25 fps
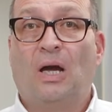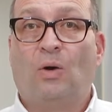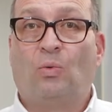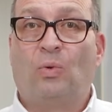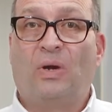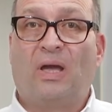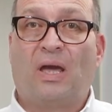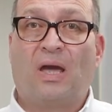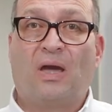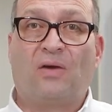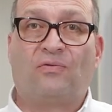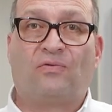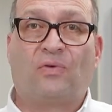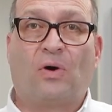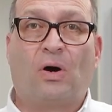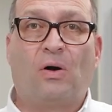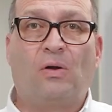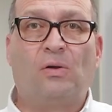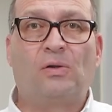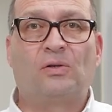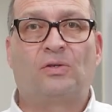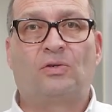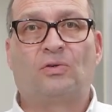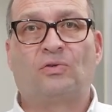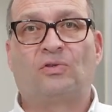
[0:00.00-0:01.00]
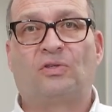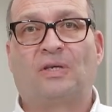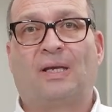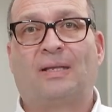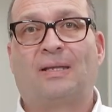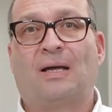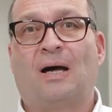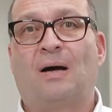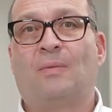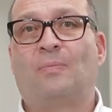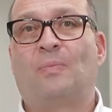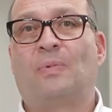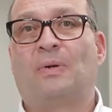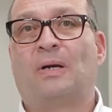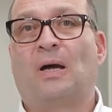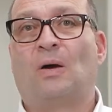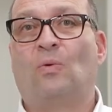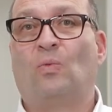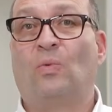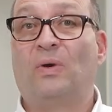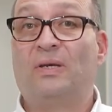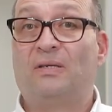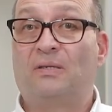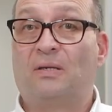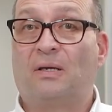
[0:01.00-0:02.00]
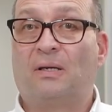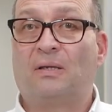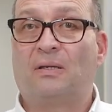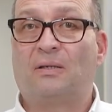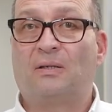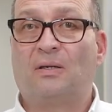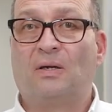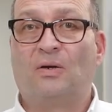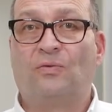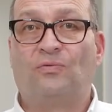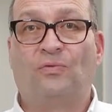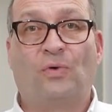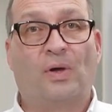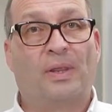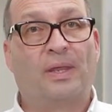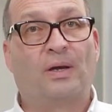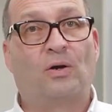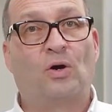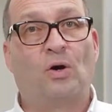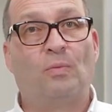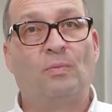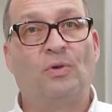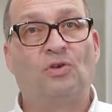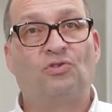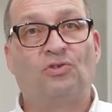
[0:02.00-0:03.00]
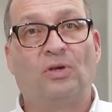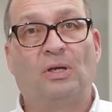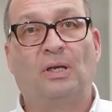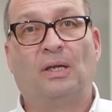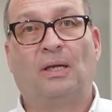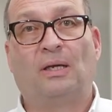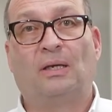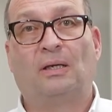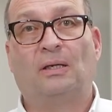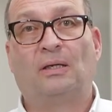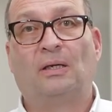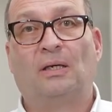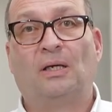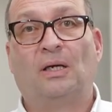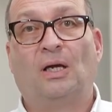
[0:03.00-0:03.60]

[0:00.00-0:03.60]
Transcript: We have also set up a wizard for the commissioning